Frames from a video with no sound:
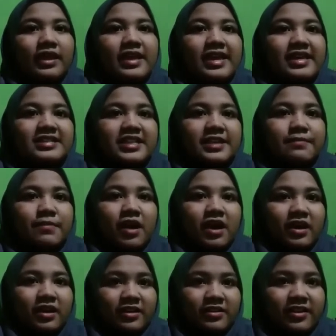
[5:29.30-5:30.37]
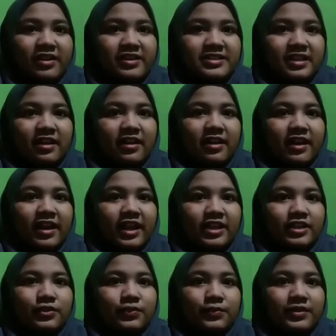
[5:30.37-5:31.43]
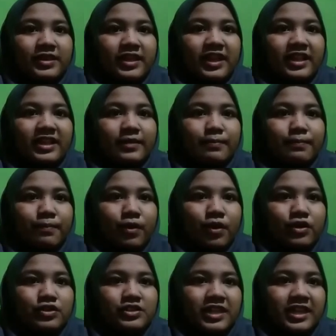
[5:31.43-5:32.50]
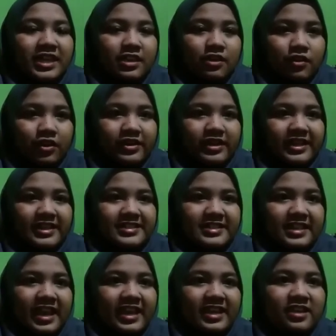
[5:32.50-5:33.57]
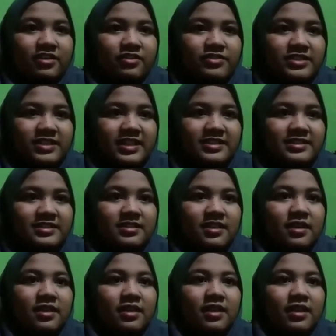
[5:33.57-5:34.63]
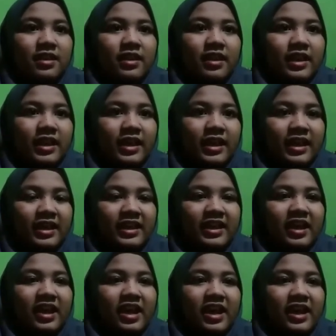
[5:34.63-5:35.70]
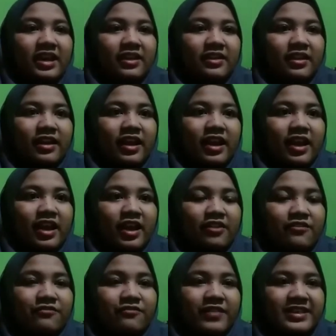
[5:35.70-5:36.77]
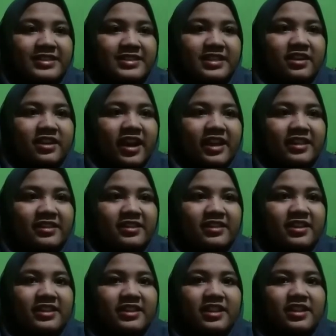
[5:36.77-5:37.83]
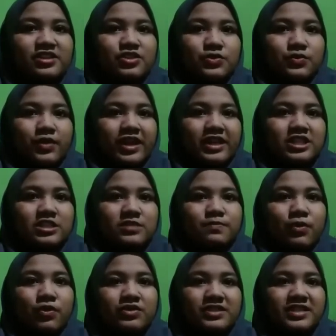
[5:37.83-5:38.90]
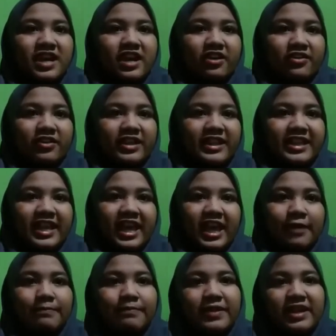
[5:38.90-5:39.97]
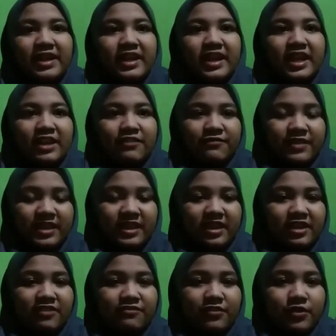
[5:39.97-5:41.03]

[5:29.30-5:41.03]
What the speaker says: Slim orders Curly to tell the boss he got his hand crushes in her faster and threatens to expose the really happened if he refuses.